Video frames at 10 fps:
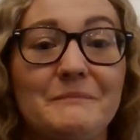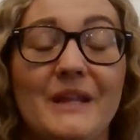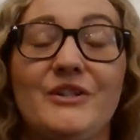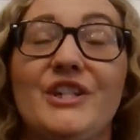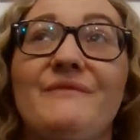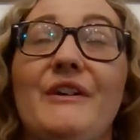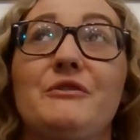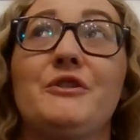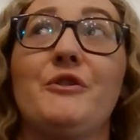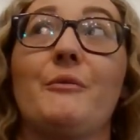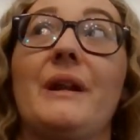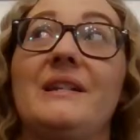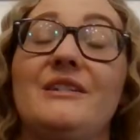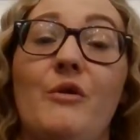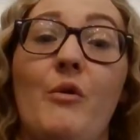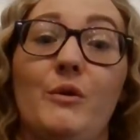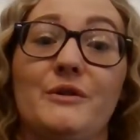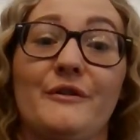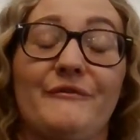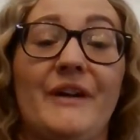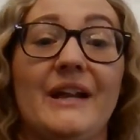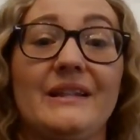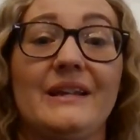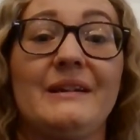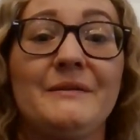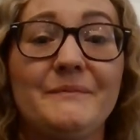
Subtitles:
it just felt so nice to hold her finally.